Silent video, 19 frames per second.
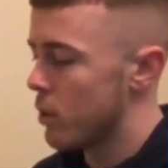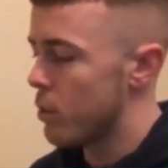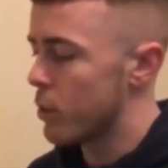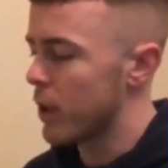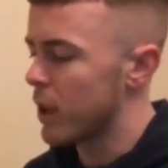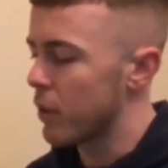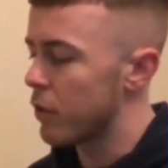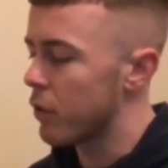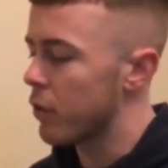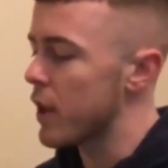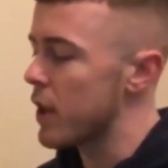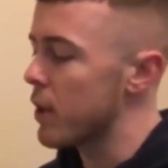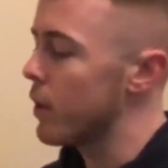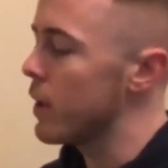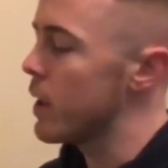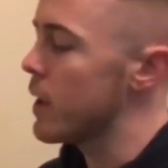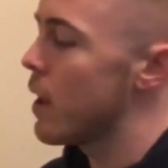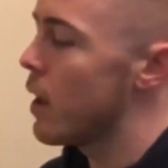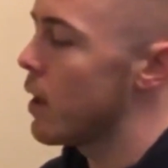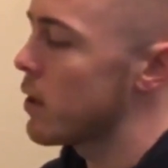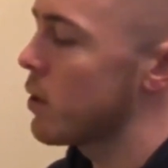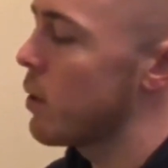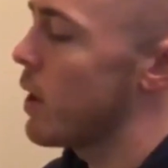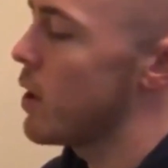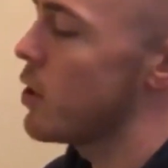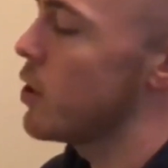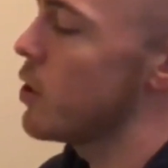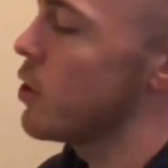bring a frequently asked
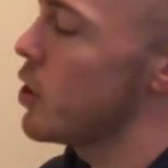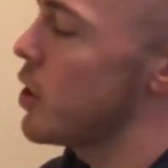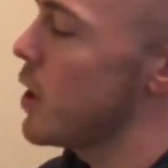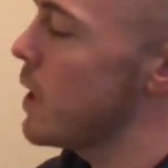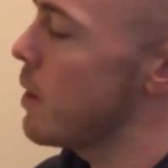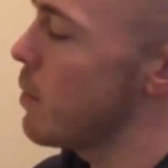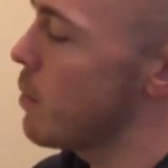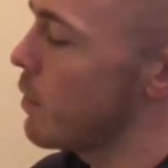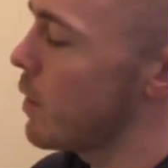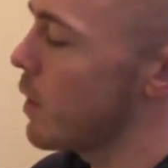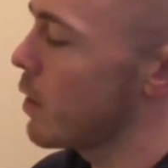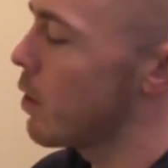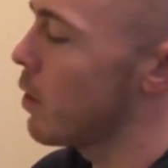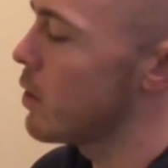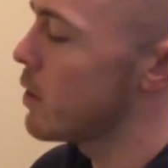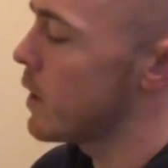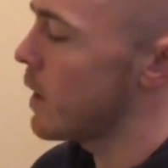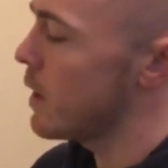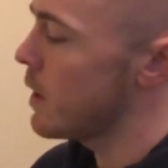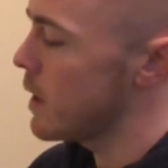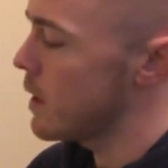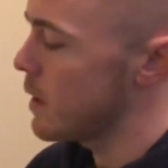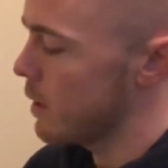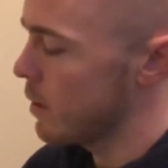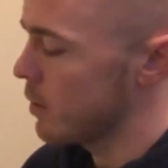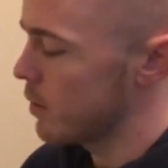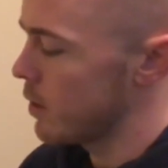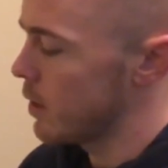question sheet with our contact
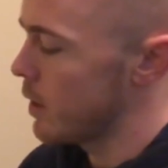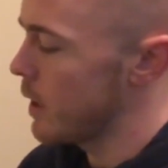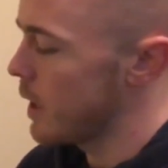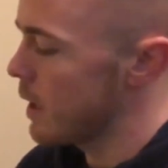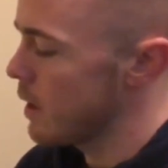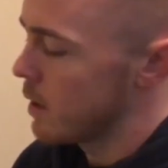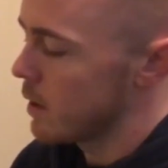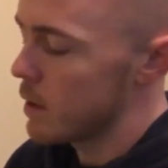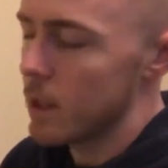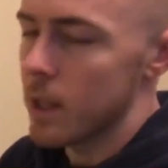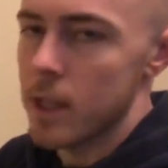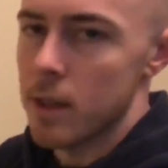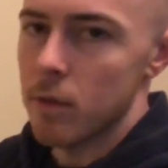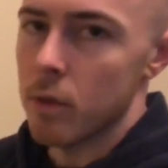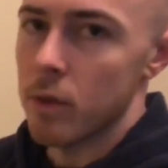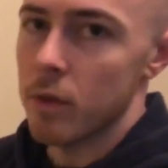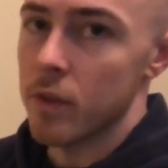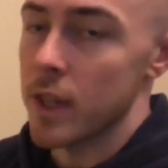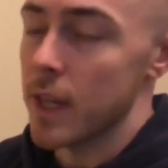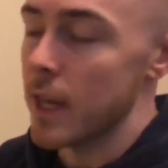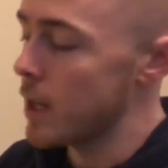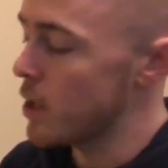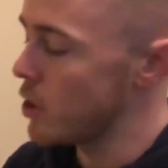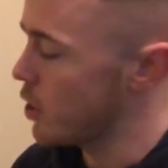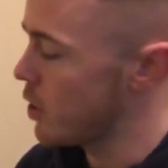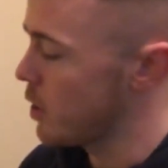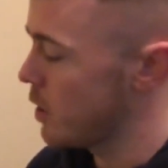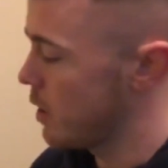details on there to leave with the
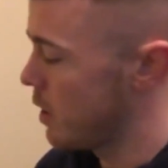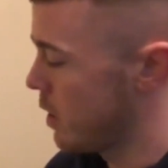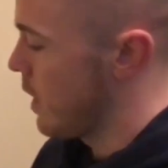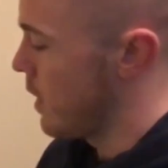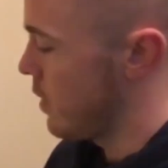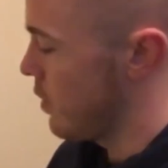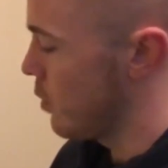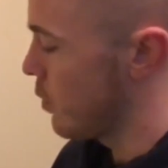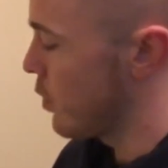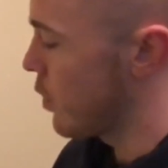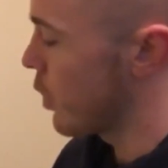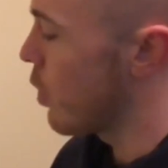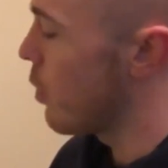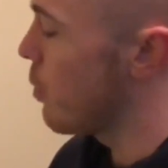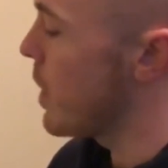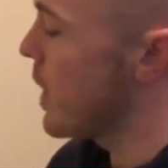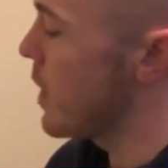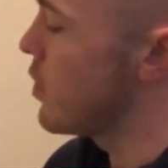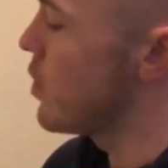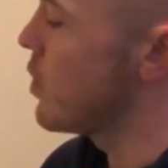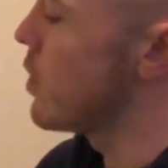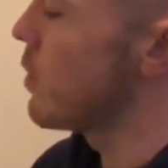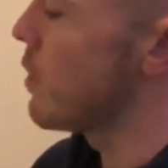agent. It's also got pictures of